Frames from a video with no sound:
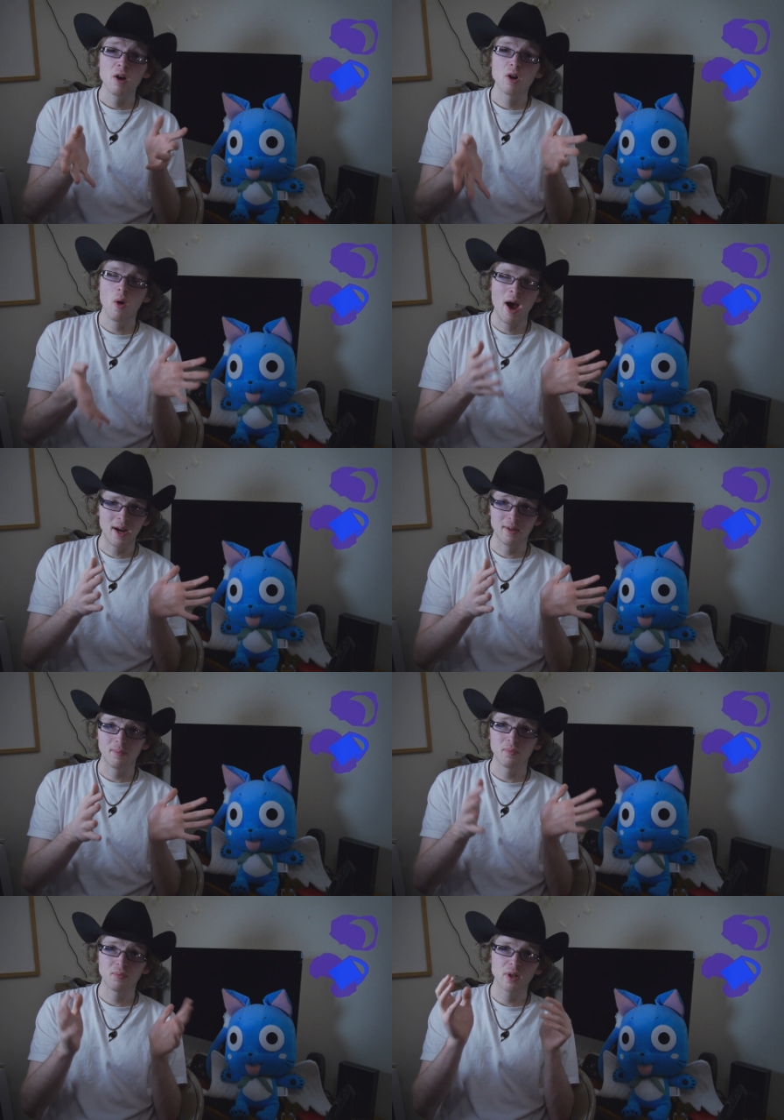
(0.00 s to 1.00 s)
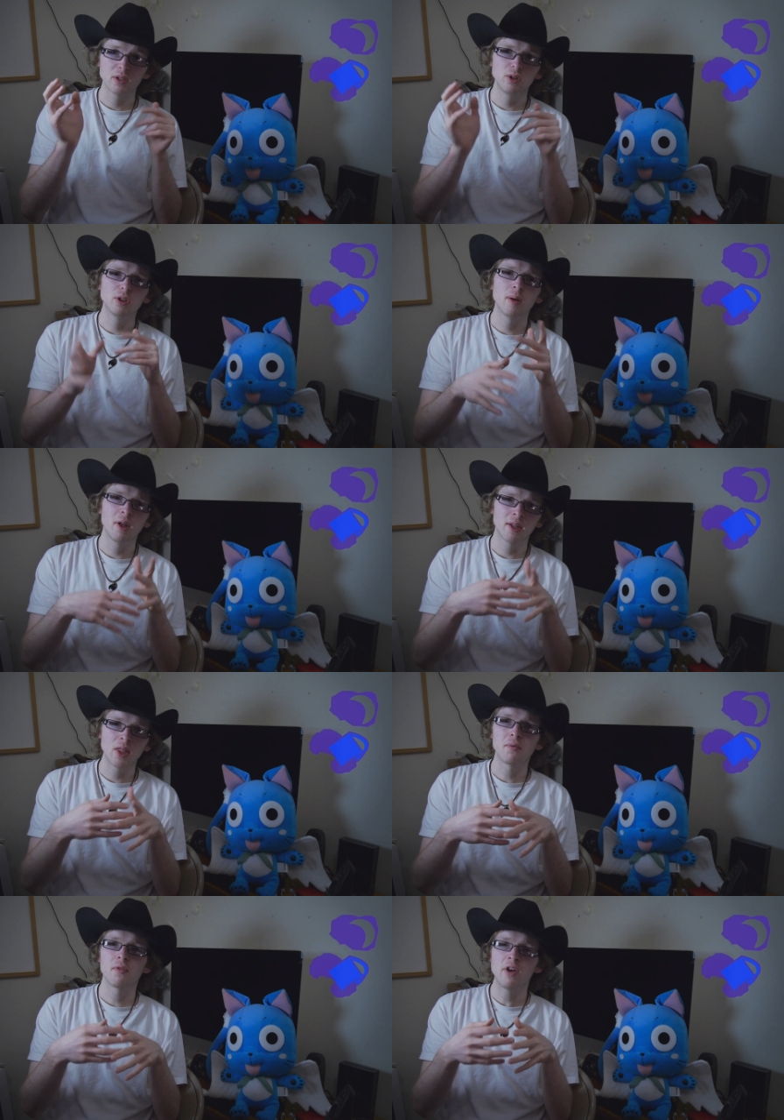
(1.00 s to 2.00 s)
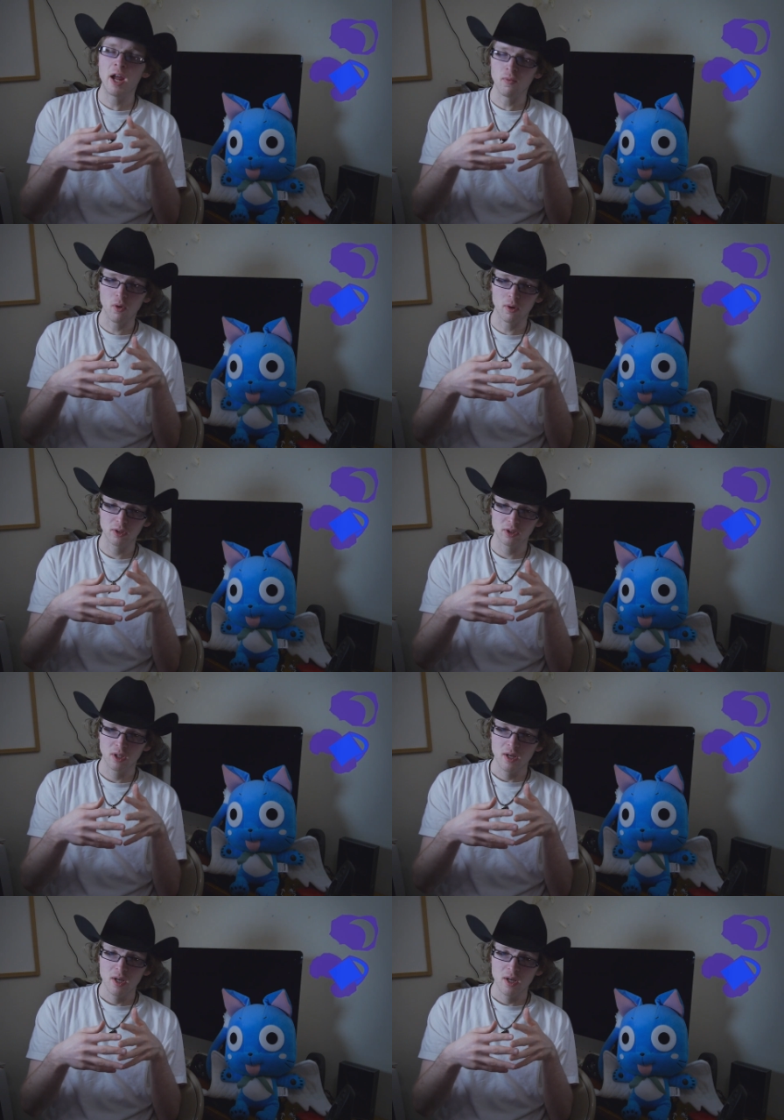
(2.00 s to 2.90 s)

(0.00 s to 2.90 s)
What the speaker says: Go at it. Do something like that for Fanworks.